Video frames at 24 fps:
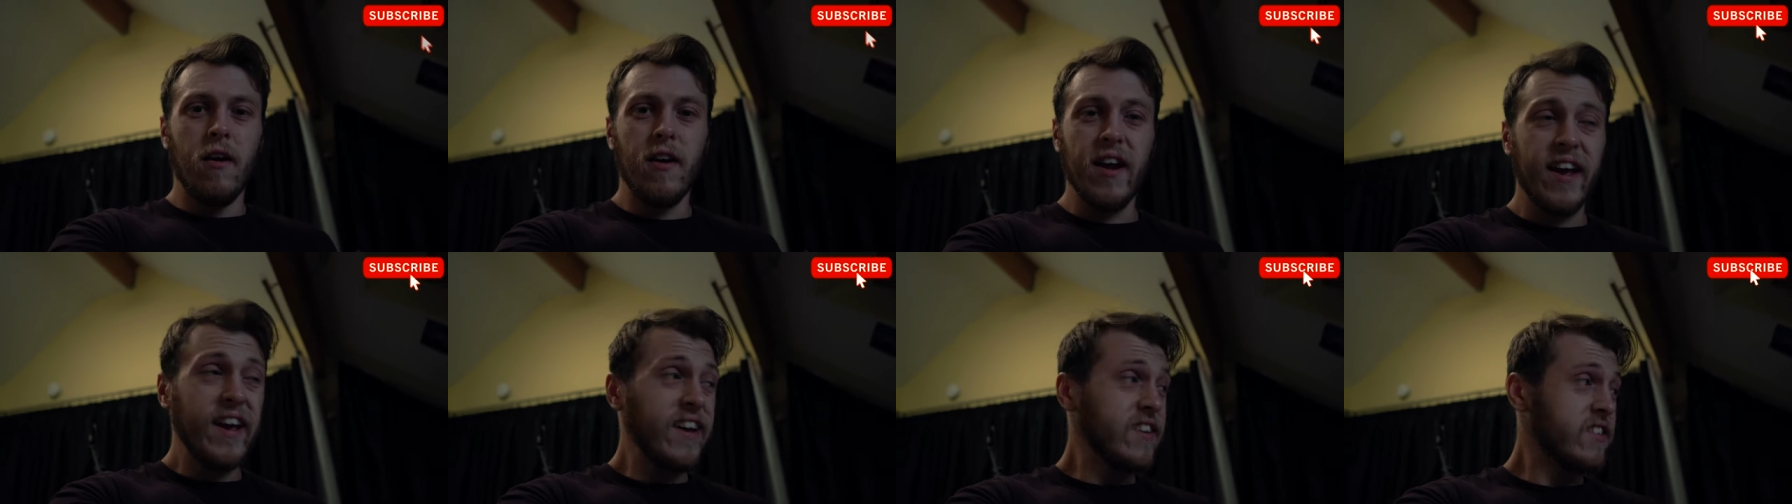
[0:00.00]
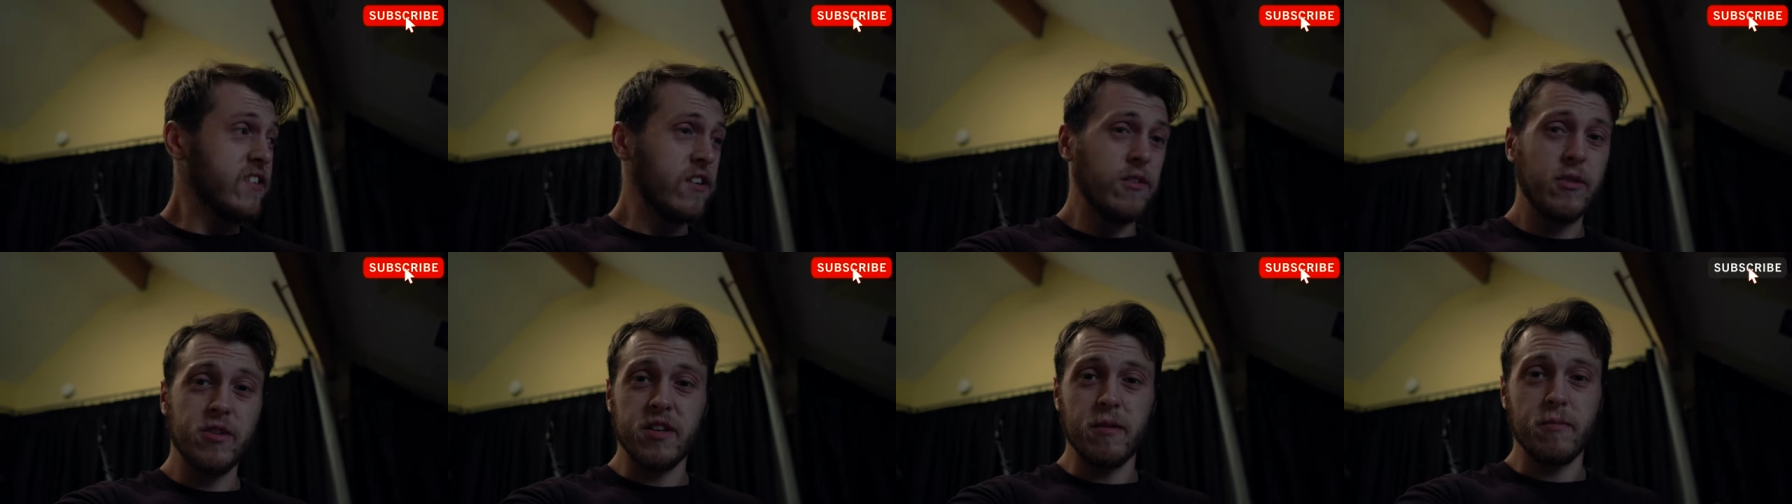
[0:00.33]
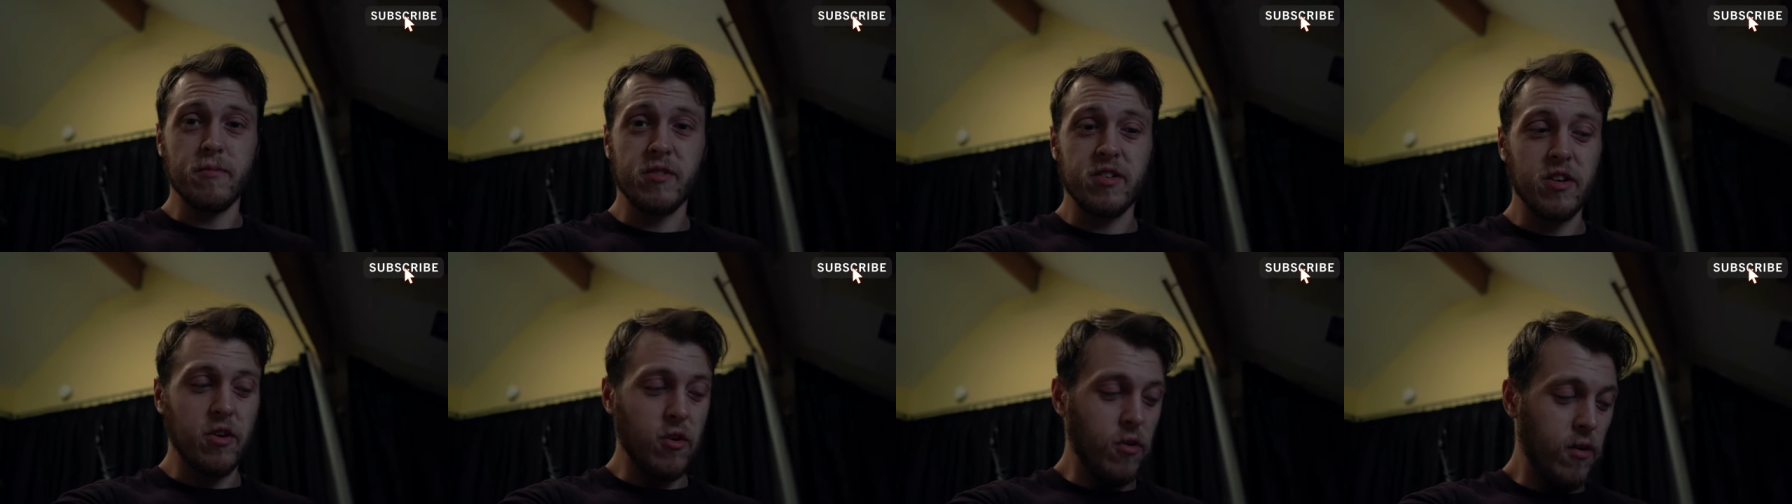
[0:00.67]
Alright guys, what's
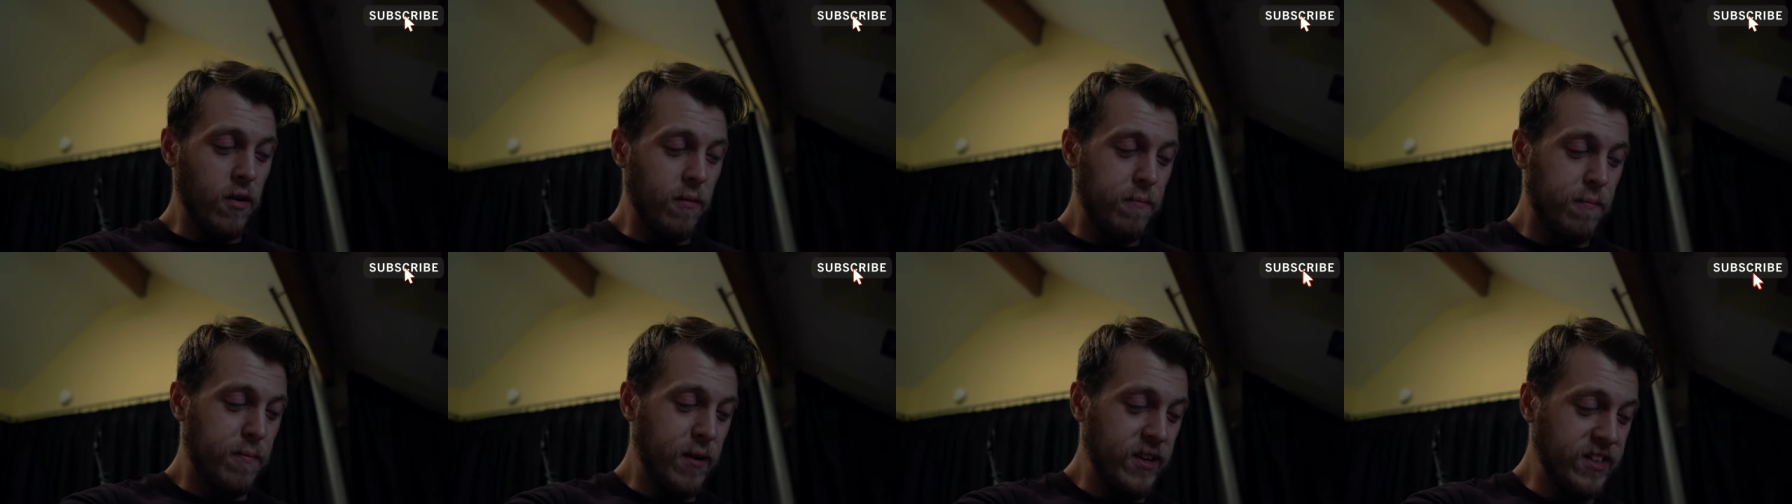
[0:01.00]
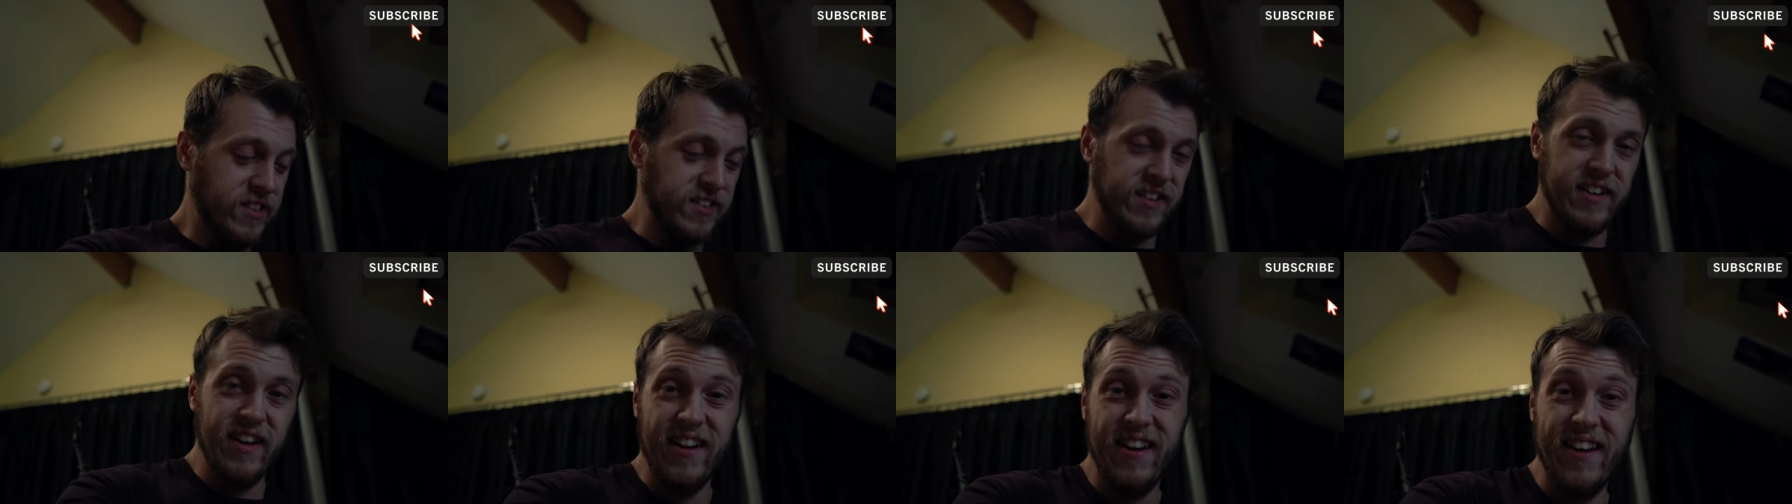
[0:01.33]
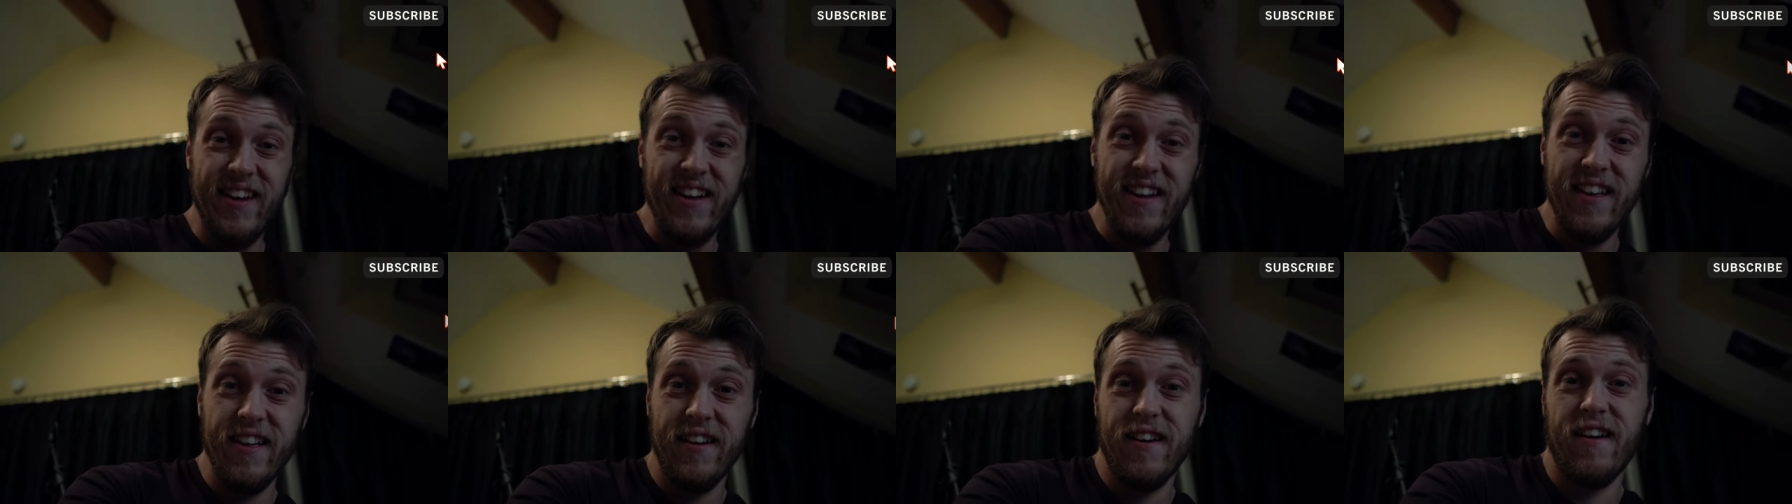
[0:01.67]
up? So
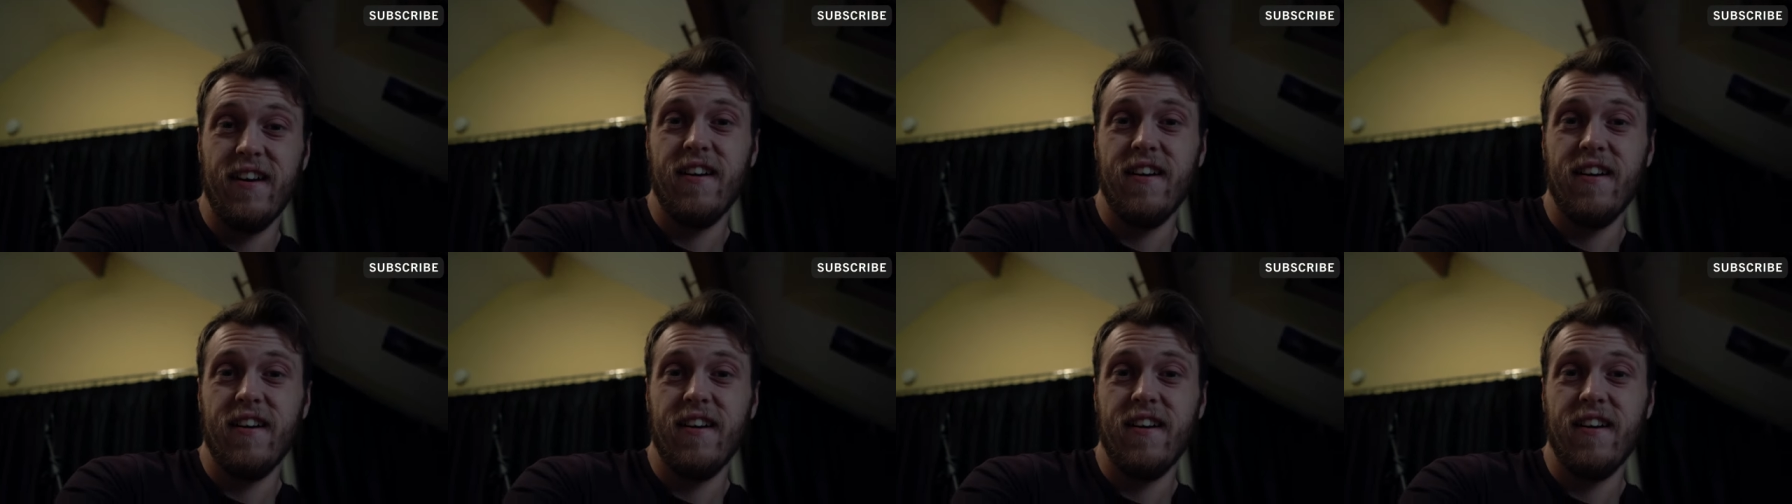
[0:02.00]
basically